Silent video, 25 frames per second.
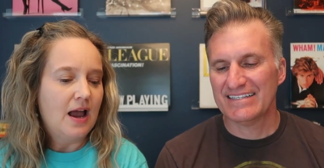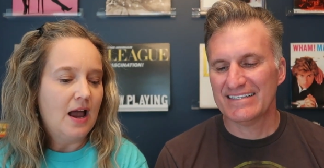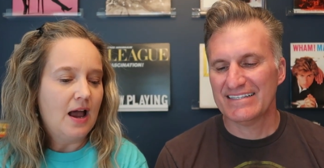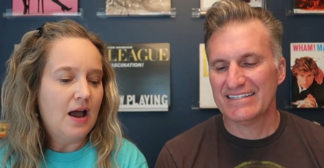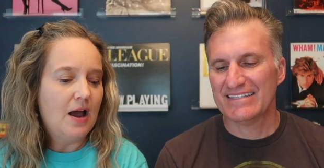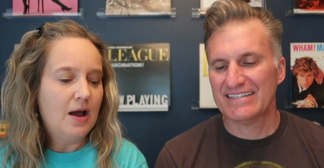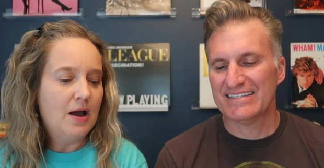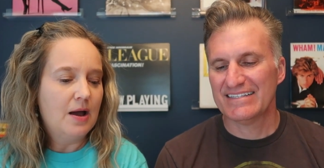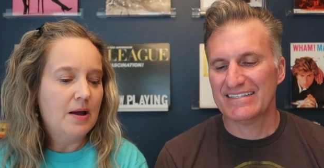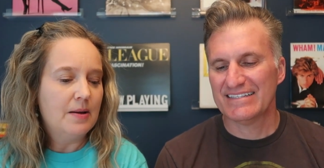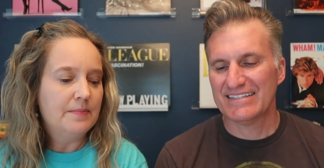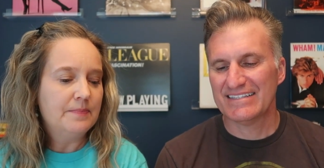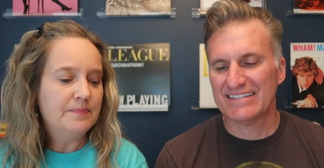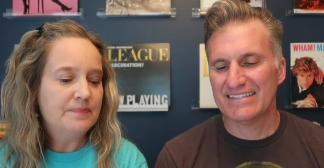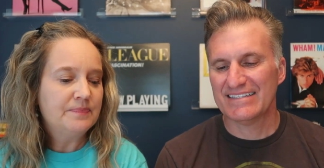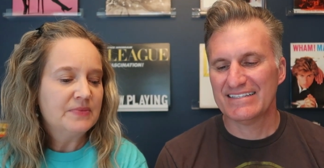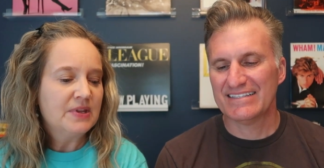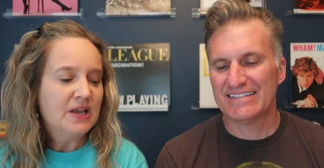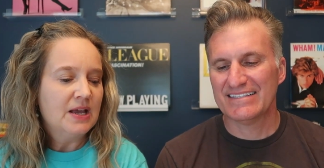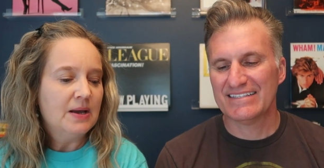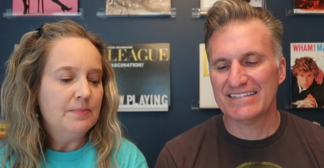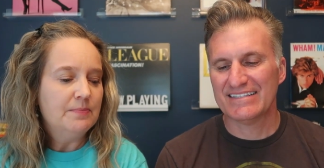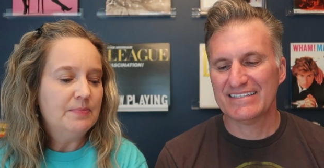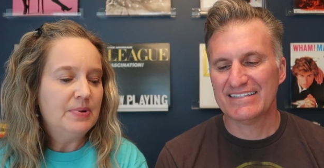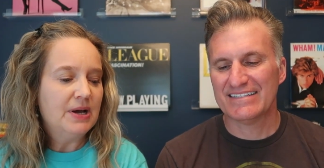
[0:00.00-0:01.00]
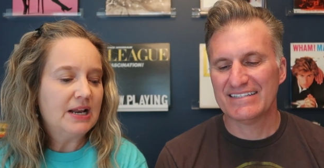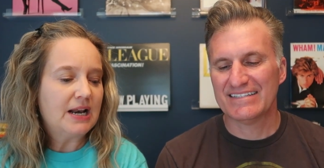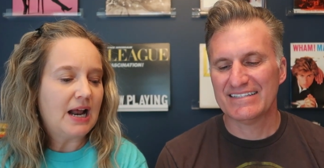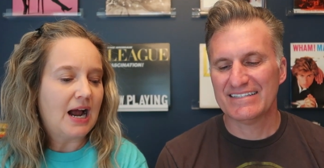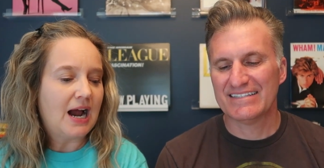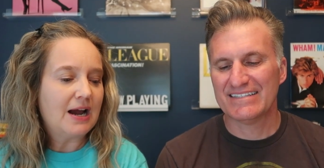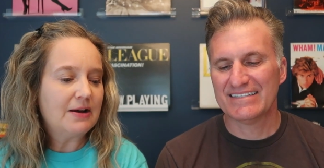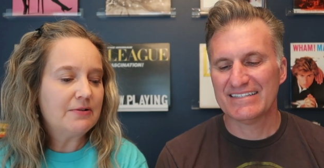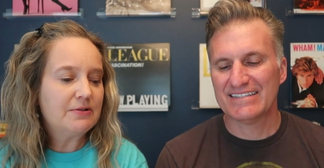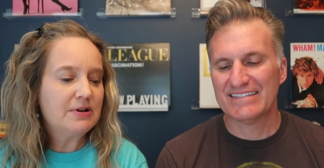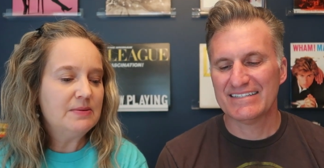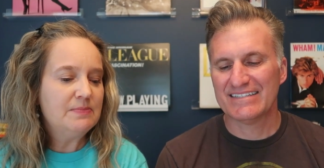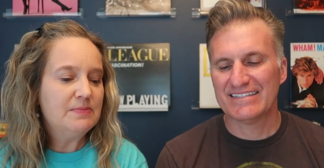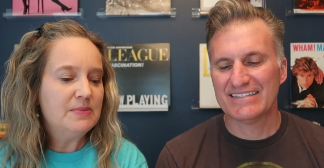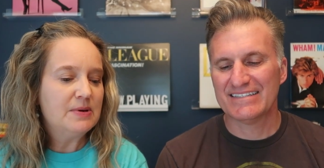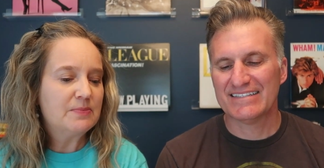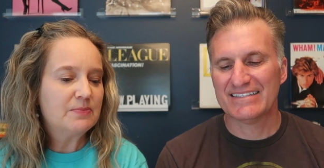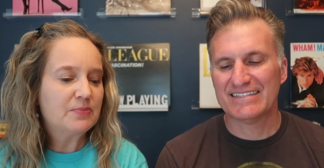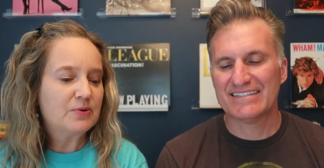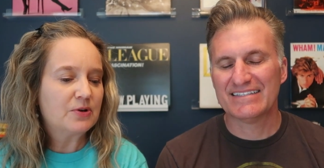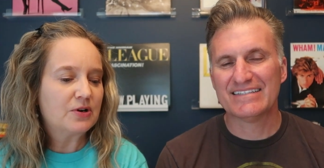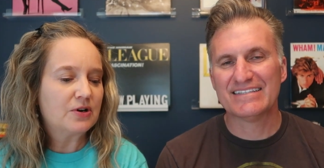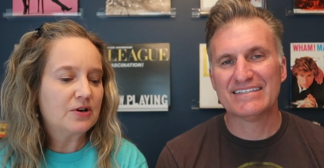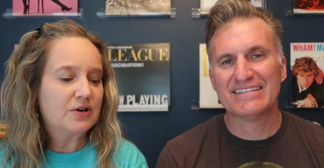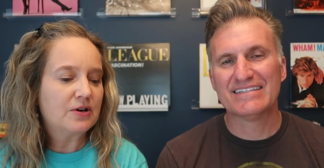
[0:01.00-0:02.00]
Speaker 1: Um, but I
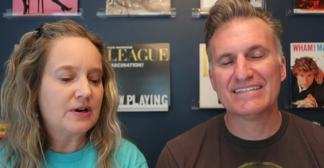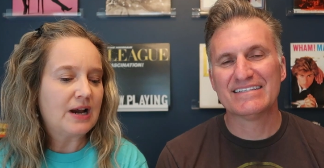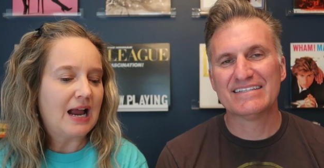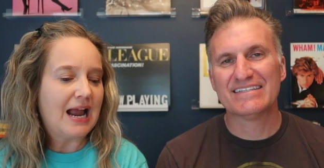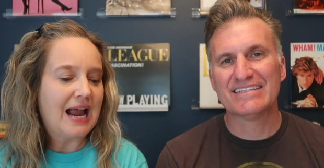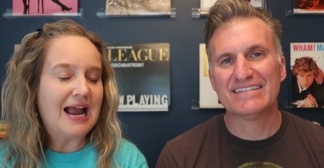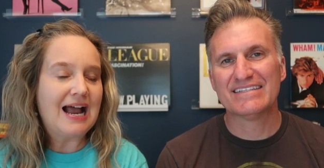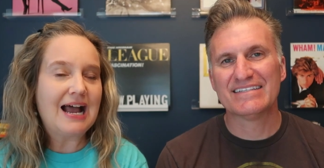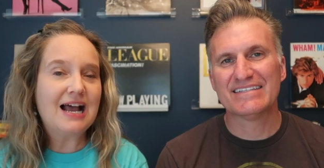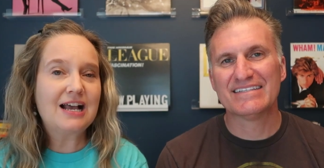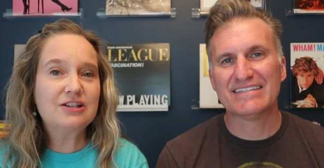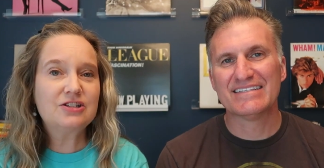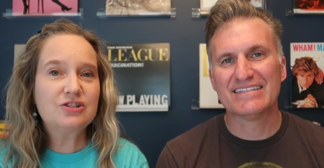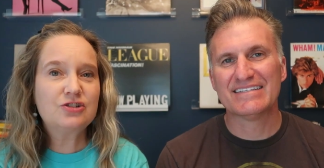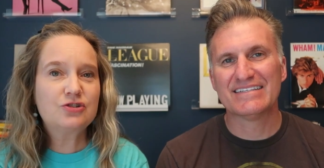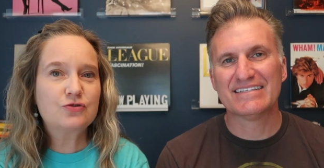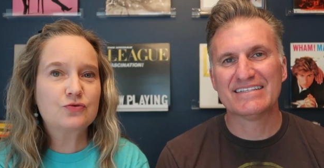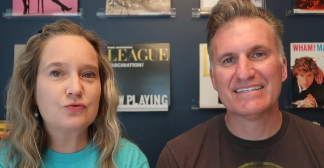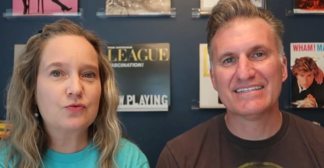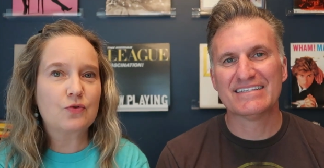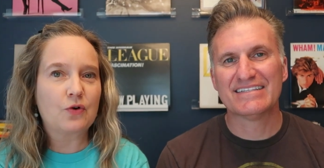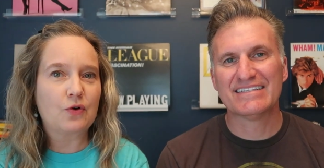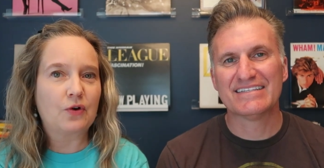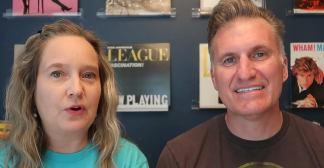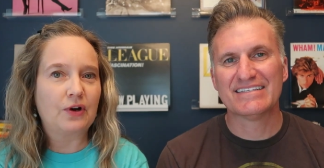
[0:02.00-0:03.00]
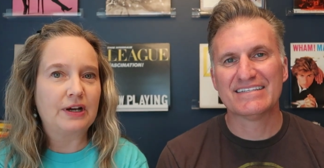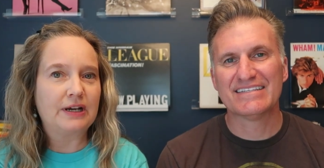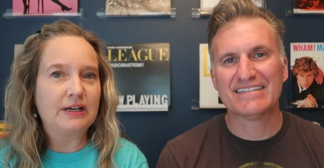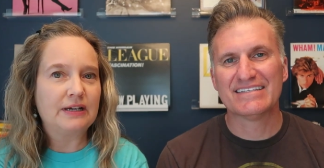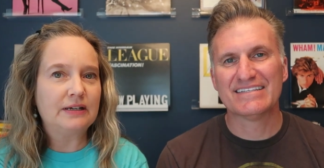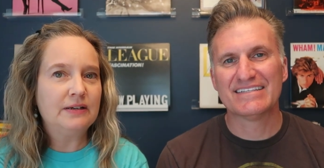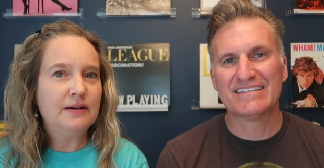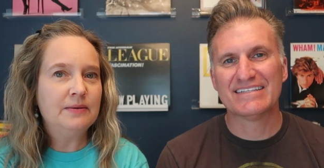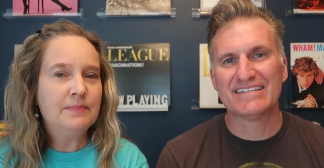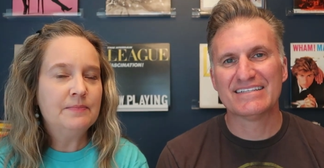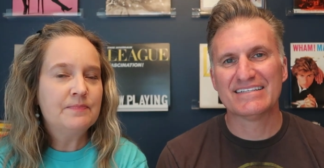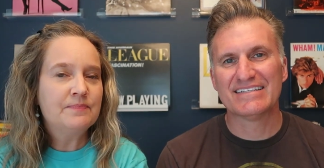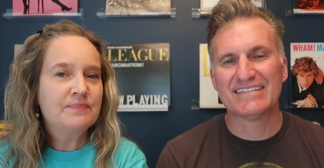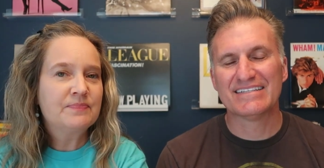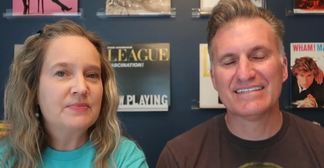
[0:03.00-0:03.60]
remember Asteroid